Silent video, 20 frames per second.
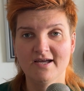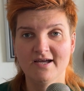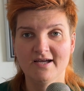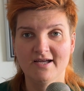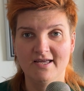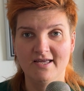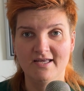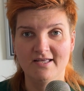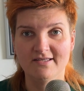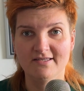
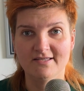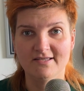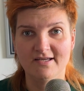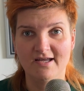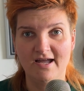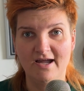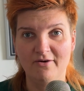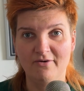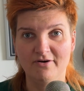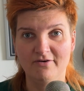in
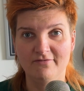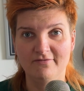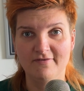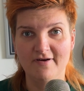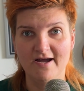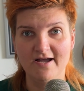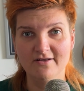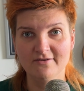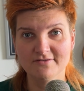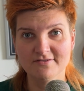our
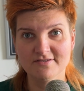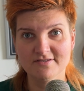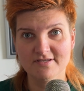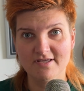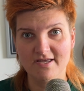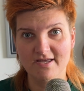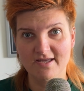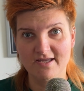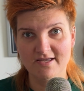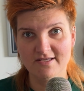files
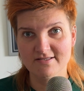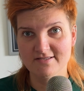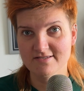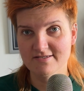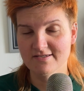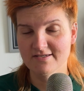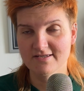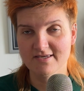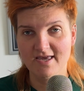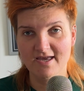
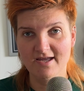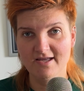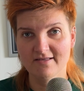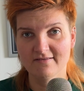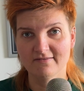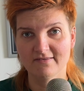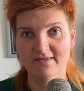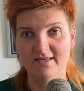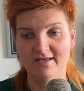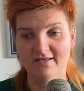and yeah,
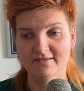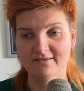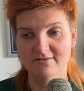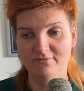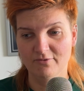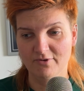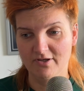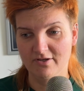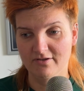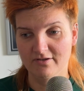then
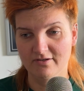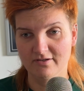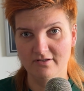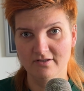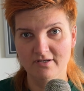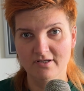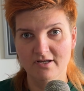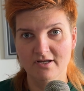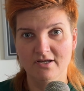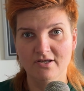we're gonna
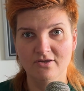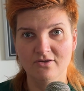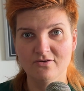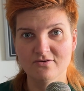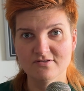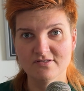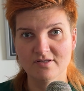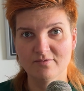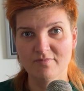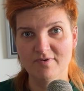
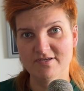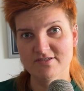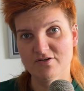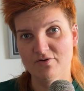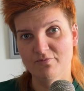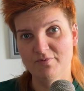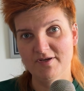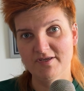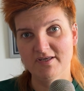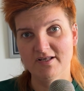use them as
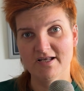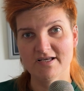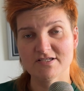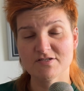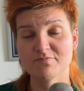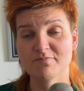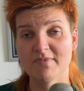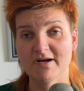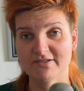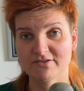a regular
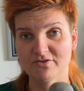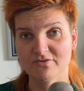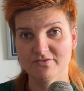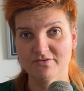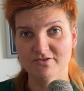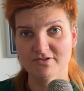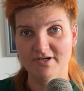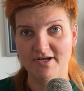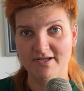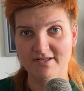smart
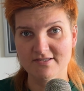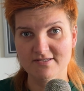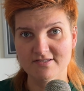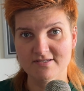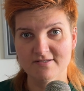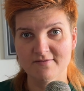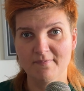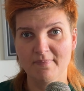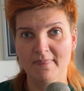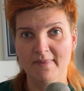
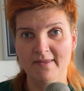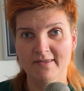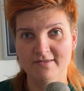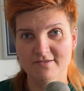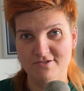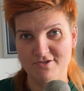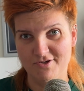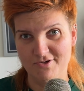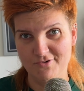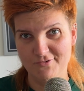contracts.
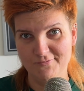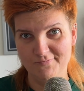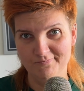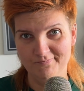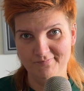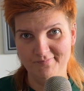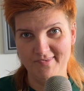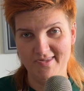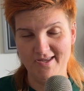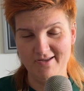So
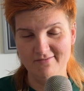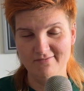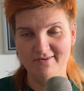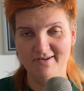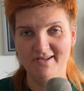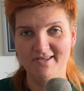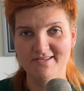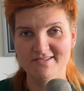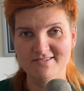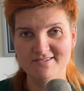yeah,
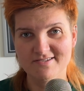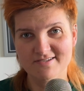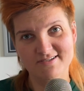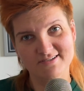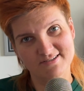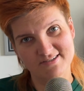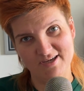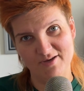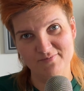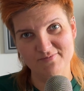let's
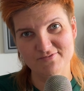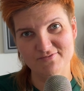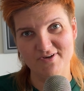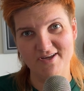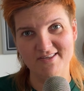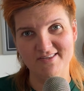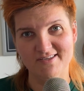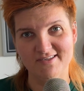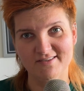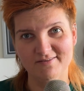jump
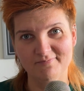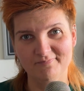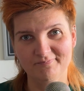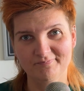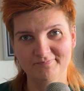straight in.